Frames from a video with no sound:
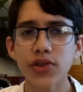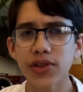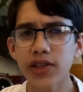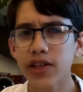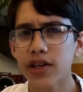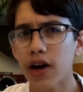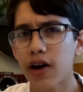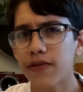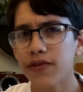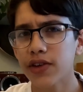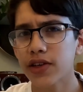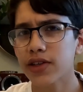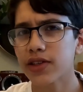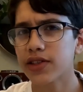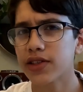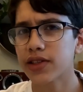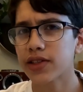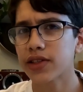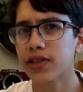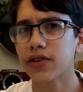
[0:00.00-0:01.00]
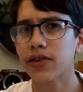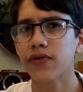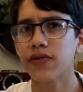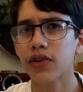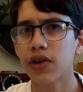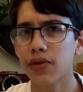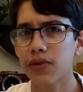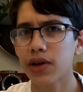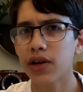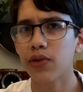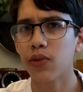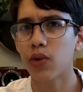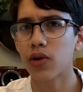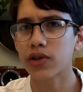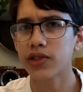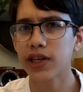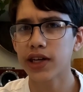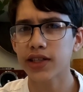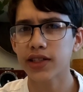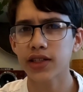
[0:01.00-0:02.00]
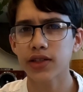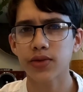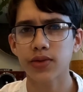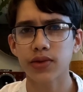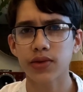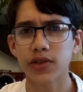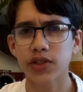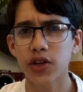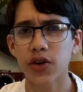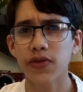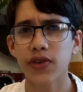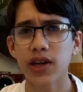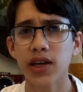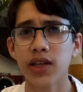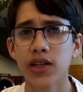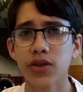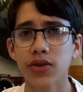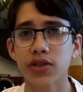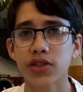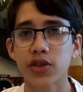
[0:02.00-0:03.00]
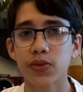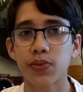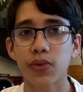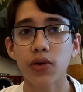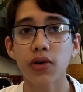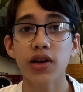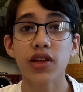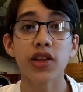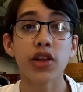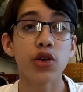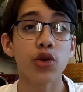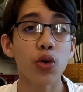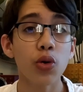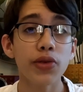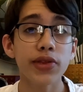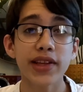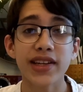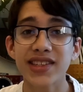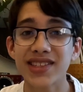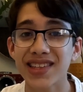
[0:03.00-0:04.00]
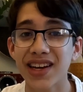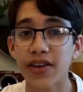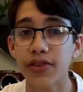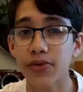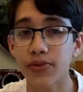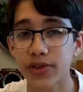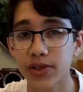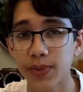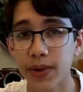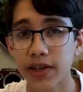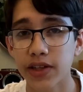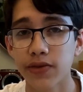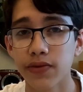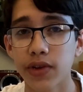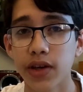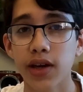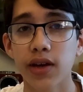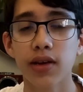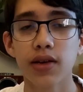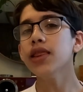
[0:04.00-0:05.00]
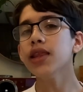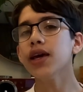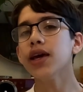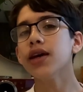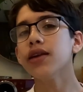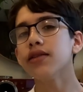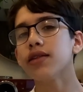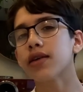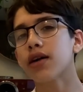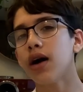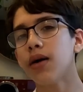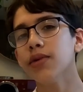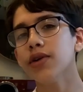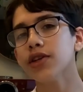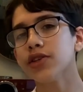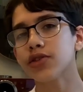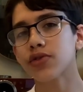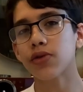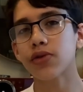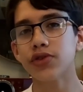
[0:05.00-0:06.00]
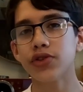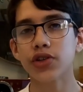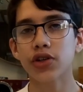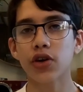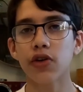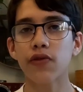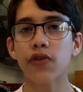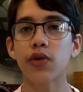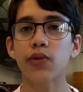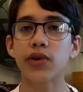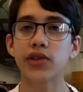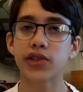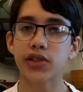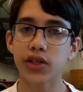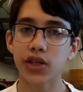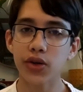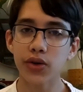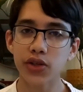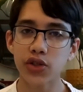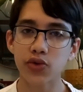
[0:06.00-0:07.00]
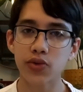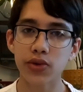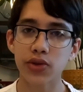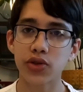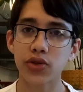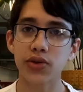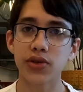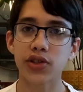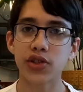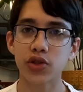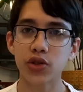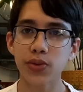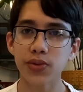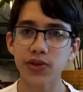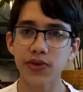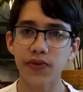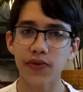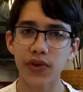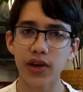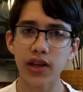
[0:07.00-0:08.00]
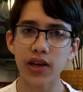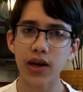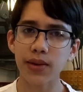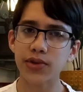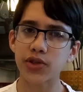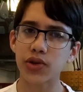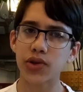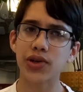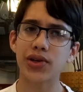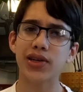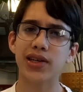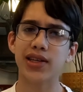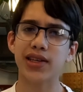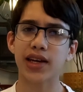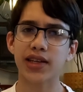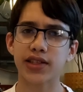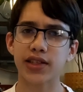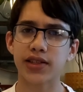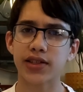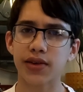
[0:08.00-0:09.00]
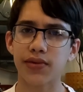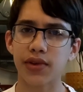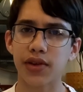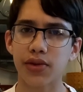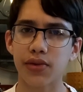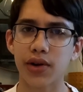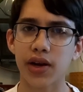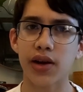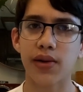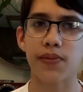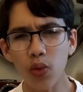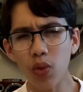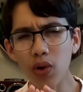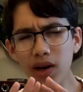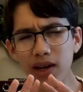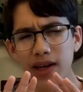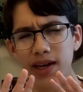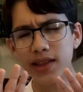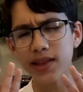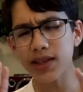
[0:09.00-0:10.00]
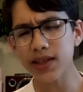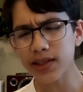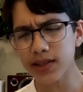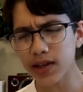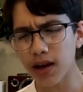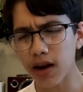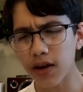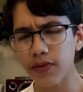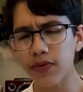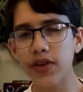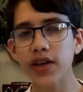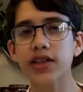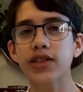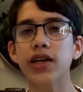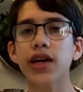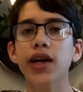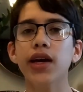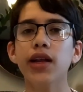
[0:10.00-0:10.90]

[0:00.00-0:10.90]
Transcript: resulting conflict consisted of guerrilla war tactics with Soviet and US support in the north and south, respectively. In the end, the communist north took over once the US withdrew its troops from Vietnam soil in 1973. But what can this conflict